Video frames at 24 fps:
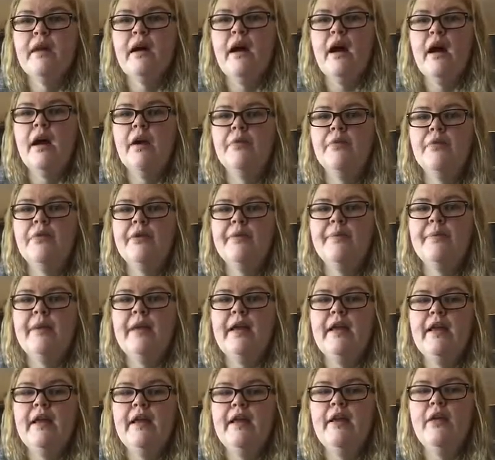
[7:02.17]
I would
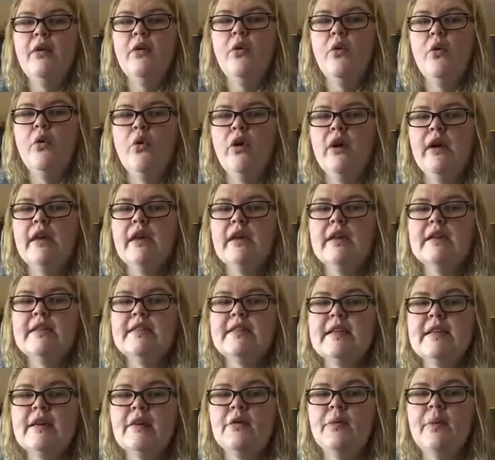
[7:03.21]
be
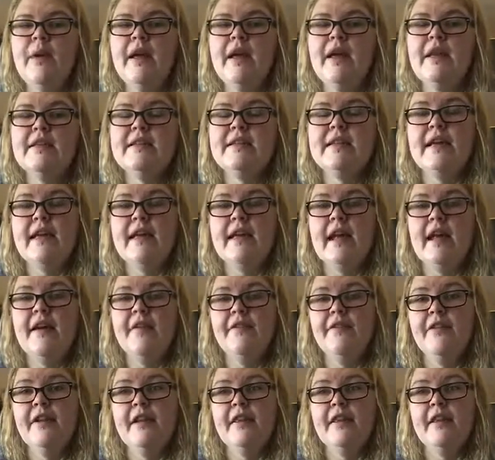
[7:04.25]
organizing a way to get
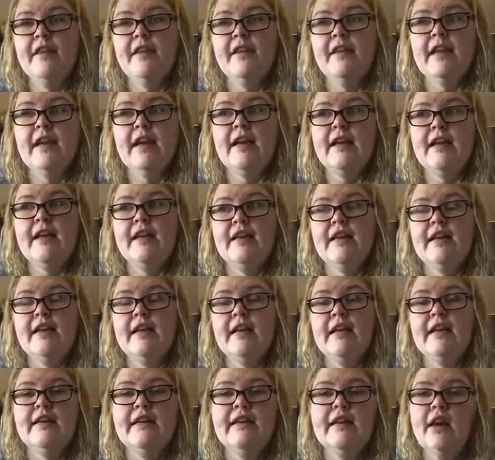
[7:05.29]
everything that I need to
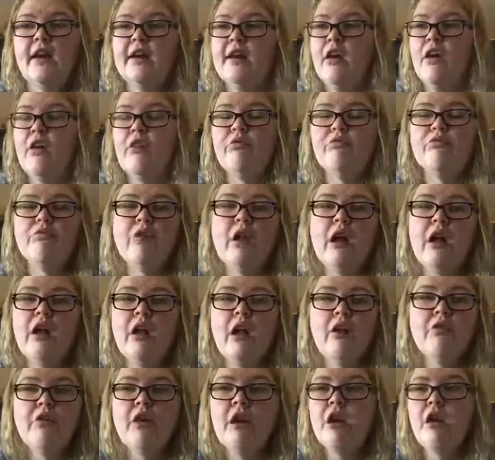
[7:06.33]
get done. I'll
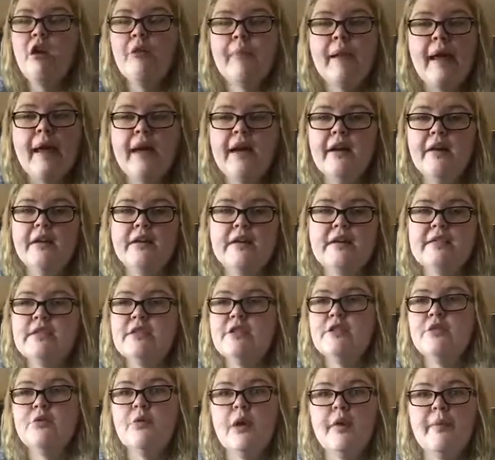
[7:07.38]
run all my errands
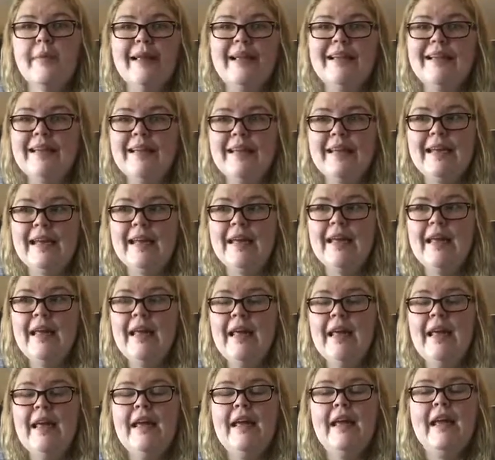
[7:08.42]
and do all my cleaning
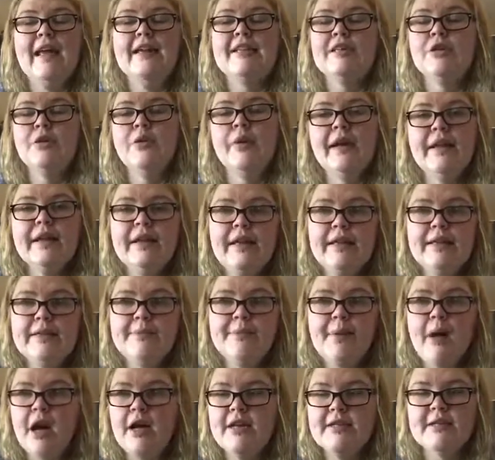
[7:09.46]
as quickly as
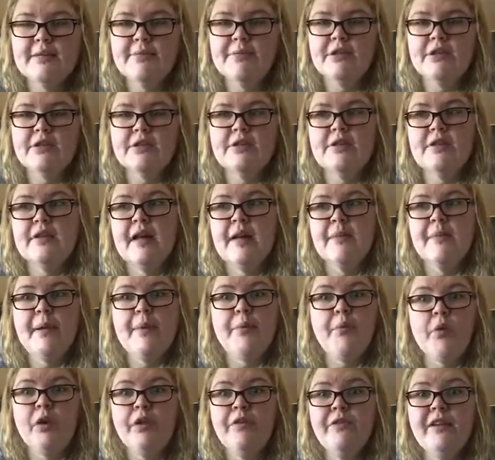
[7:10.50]
possible so that my
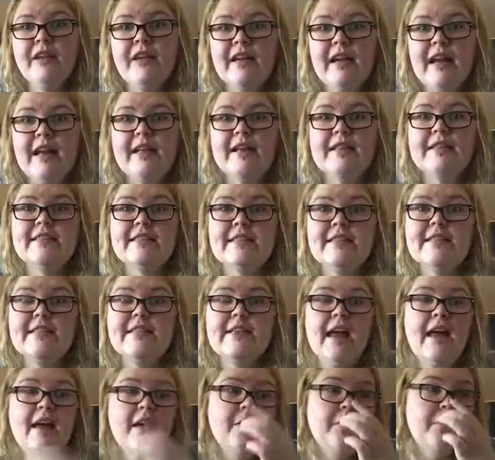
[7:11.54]
boyfriend and I can sit
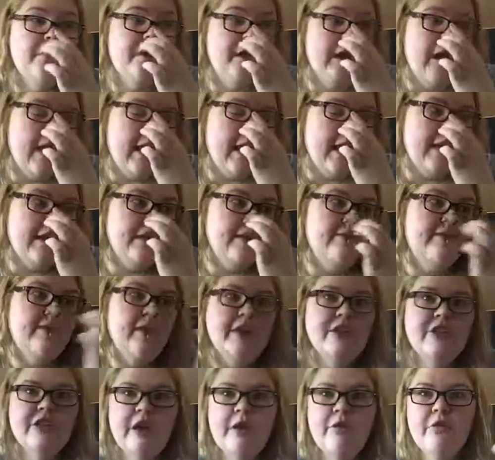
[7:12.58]
down and
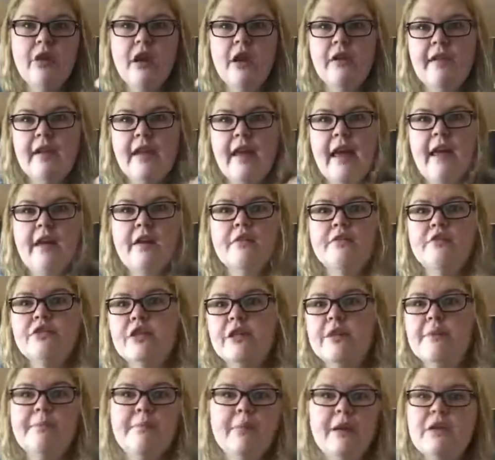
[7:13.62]
veg out on the couch
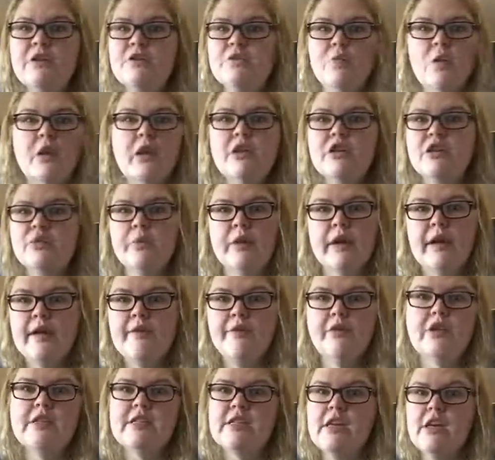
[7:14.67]
and binge watch
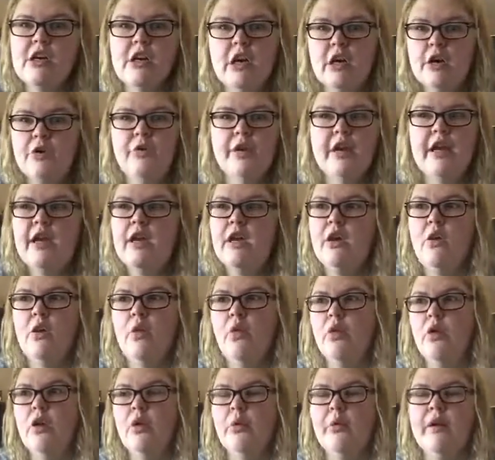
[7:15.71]
whatever's on Kodi
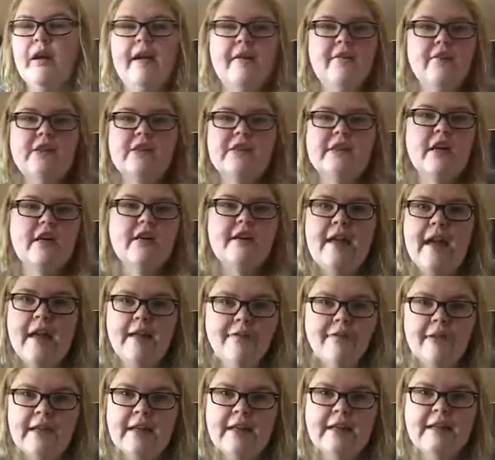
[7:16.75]
or whatever's on
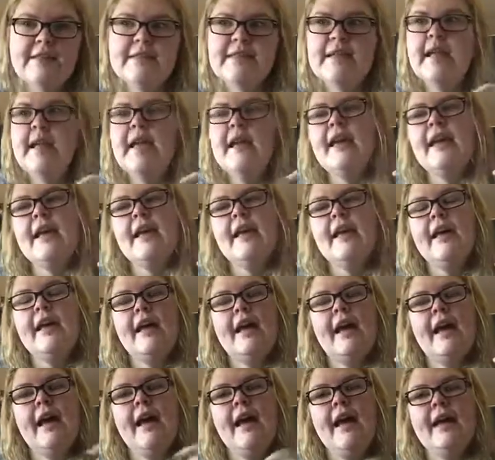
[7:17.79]
Netflix.
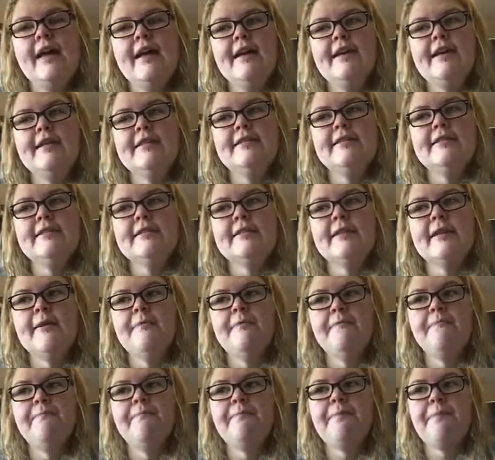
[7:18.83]
And
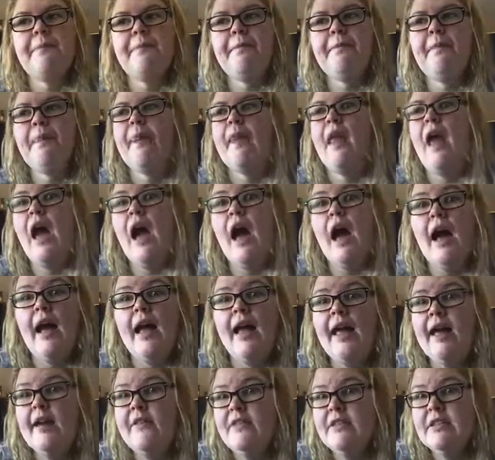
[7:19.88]
I
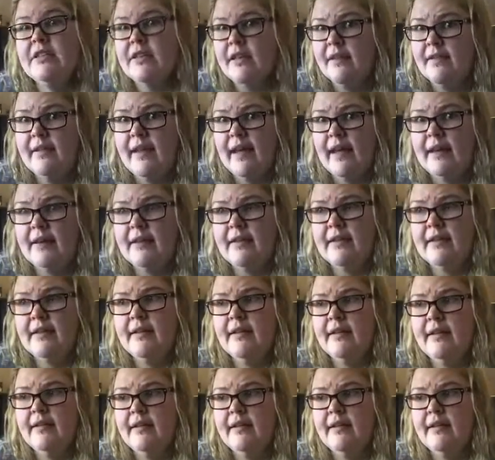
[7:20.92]
haven't done that,